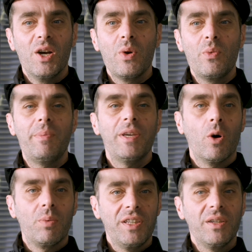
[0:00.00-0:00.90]
we will be
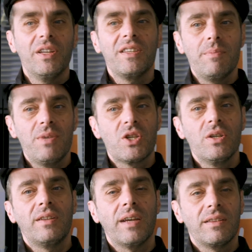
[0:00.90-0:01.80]
opening an
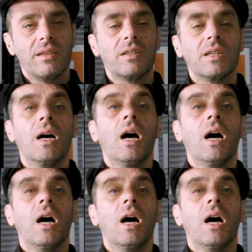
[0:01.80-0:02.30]
exhibition titled